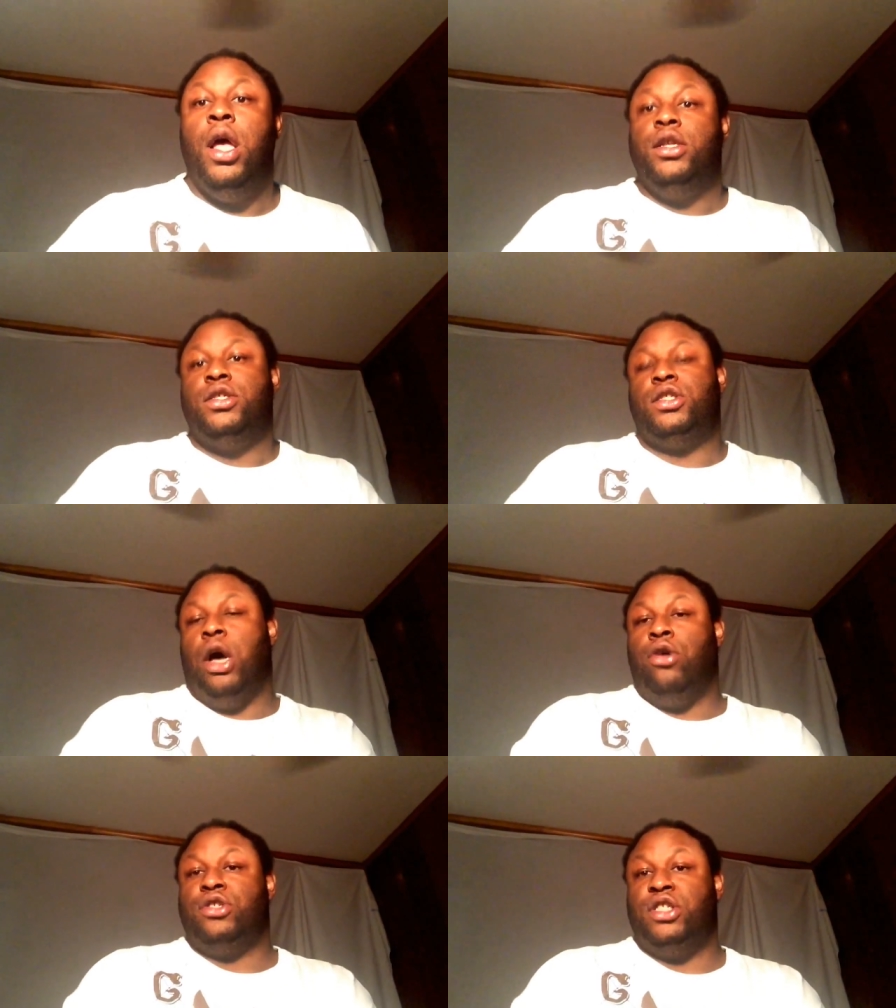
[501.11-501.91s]

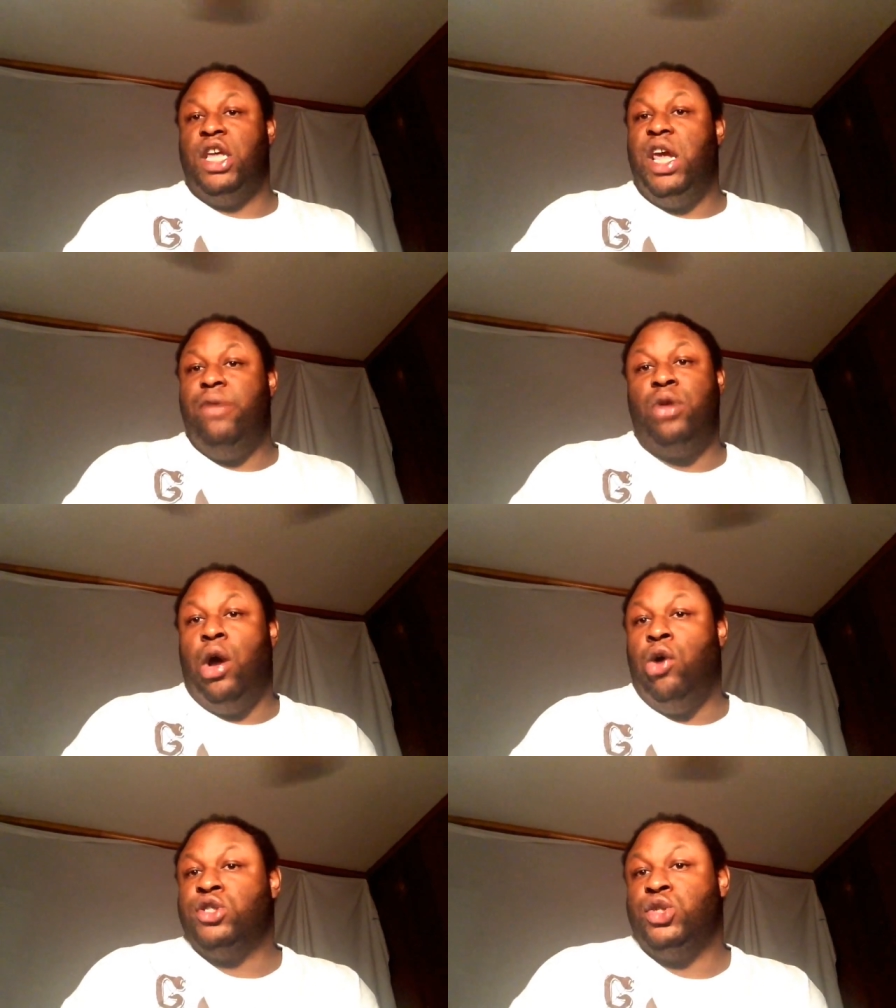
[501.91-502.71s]
So Steve
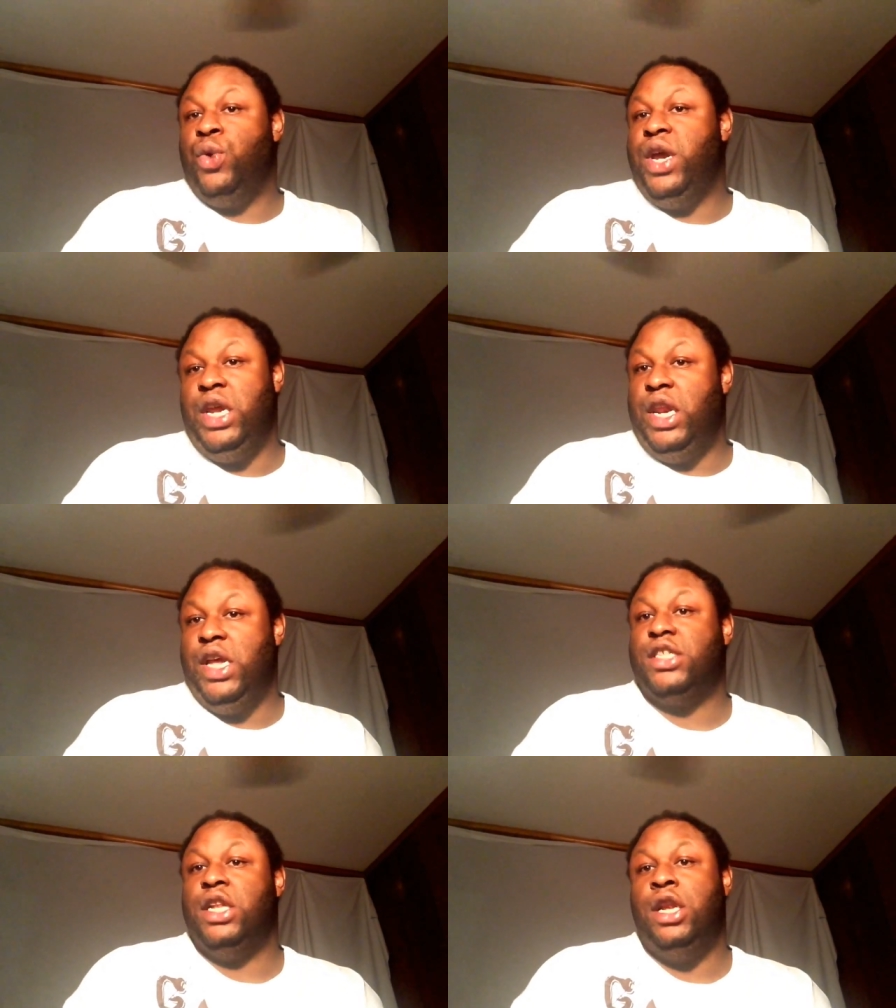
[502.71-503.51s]
told
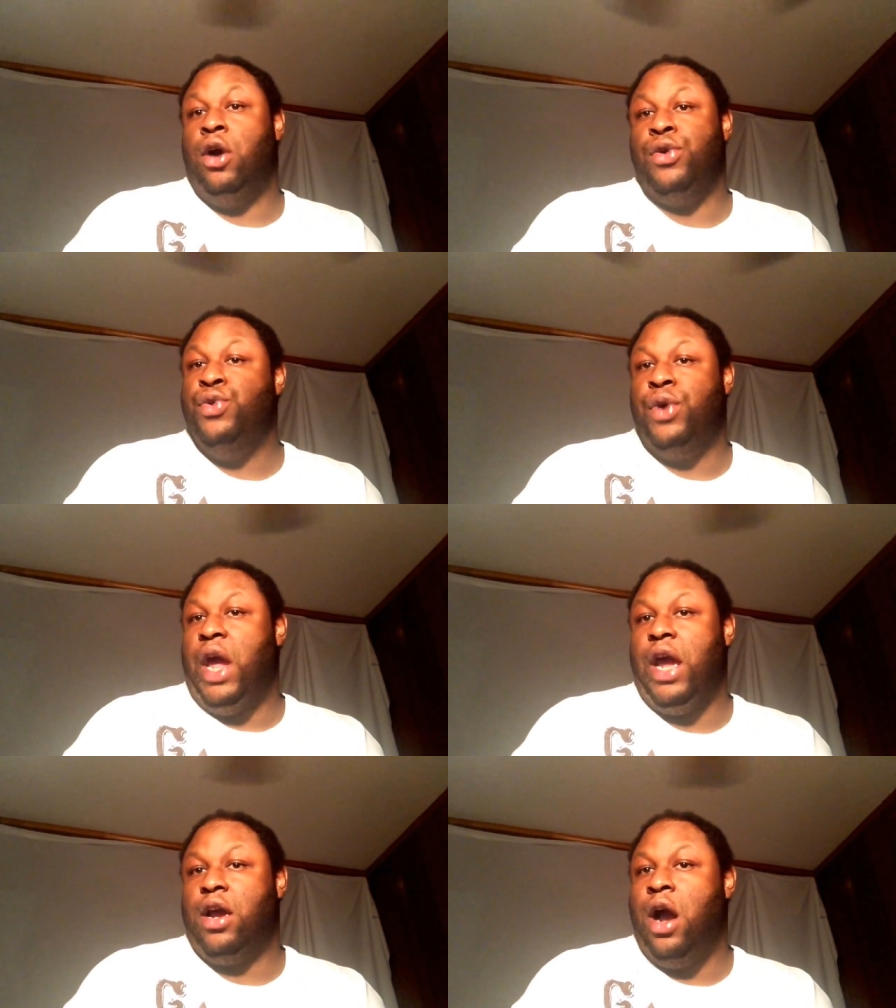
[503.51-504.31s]
Sweetness, no, you
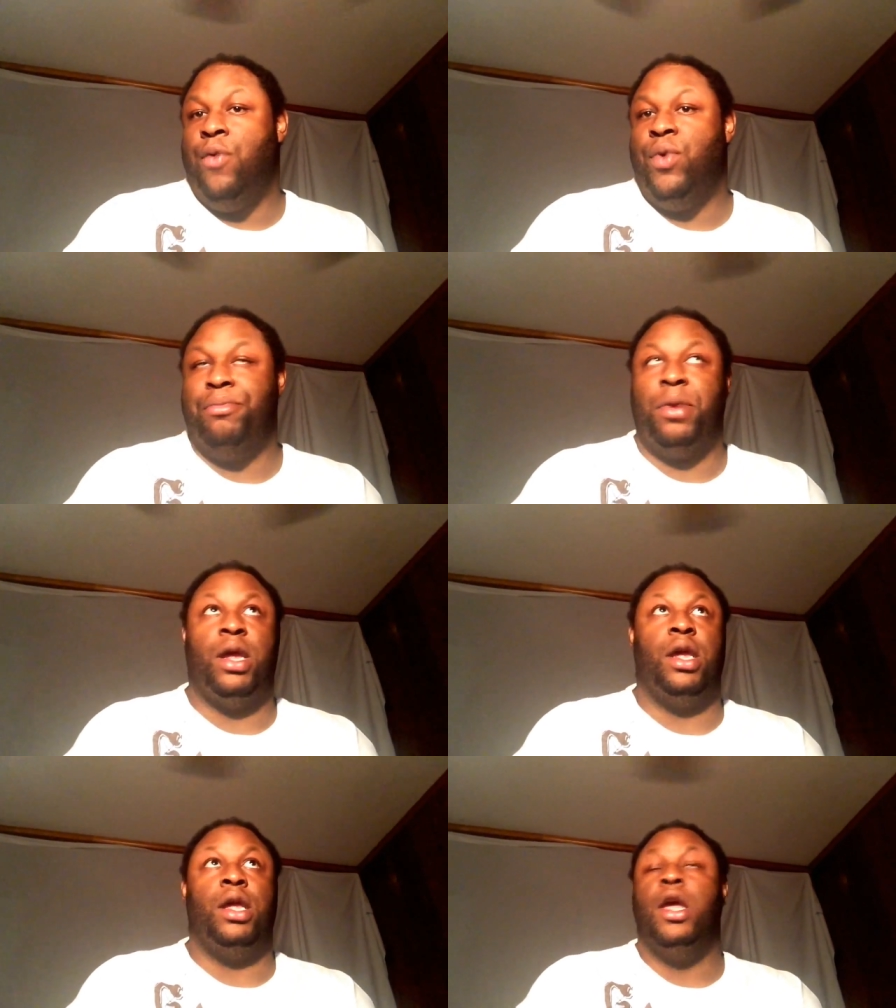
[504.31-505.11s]
can't come with
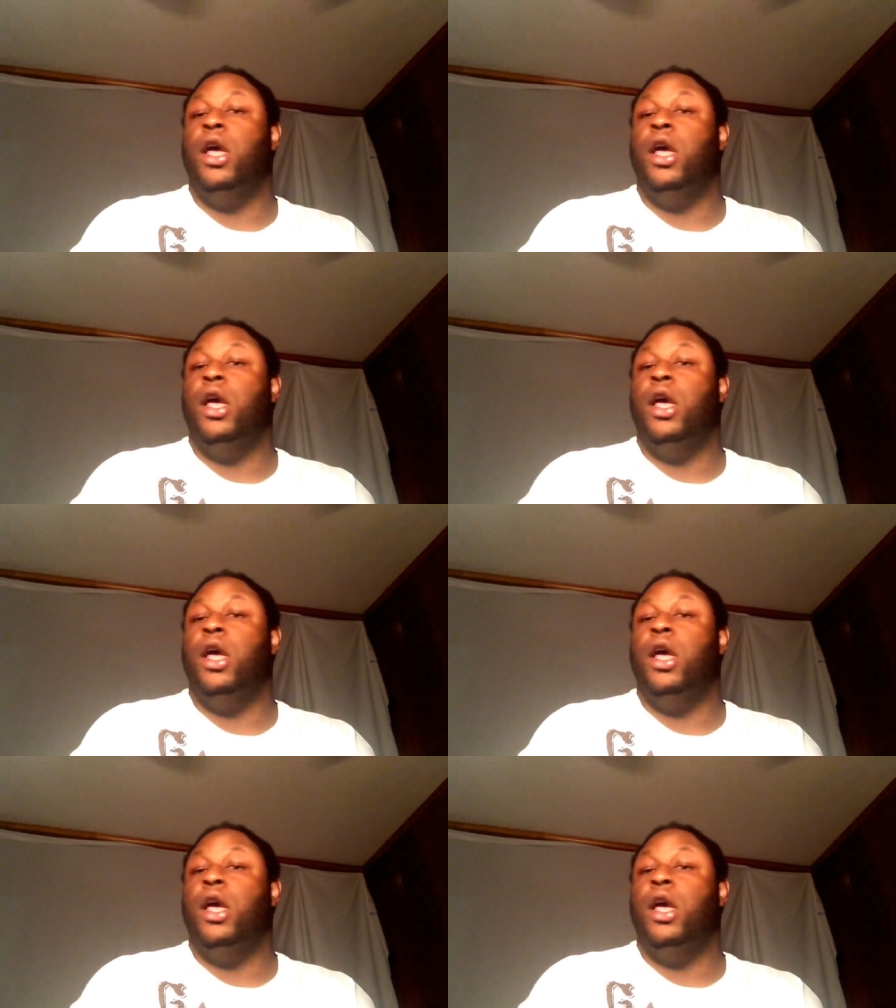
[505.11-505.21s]
me.